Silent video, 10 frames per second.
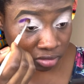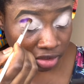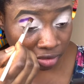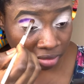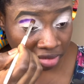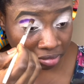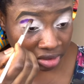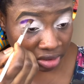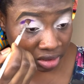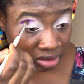I don't
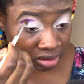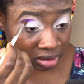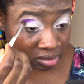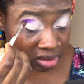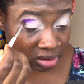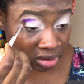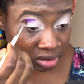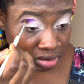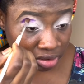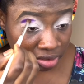remember the last time I
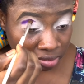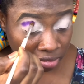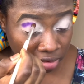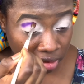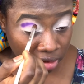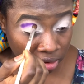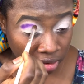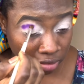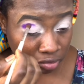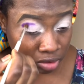did like
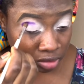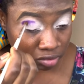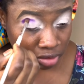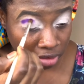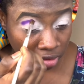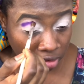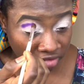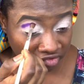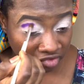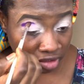a really
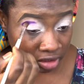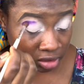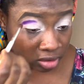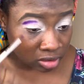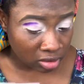colorful eye.